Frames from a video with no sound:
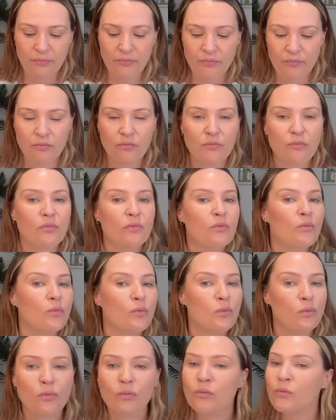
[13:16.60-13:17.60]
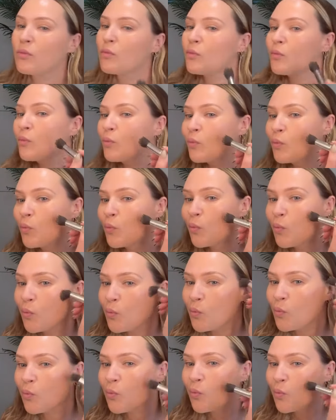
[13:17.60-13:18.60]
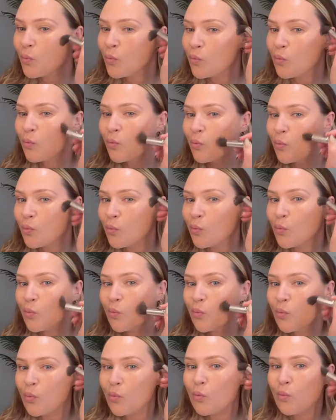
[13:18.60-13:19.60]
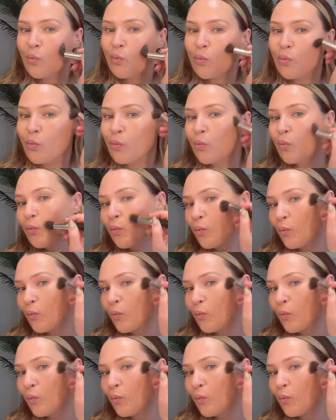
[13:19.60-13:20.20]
(no one is talking)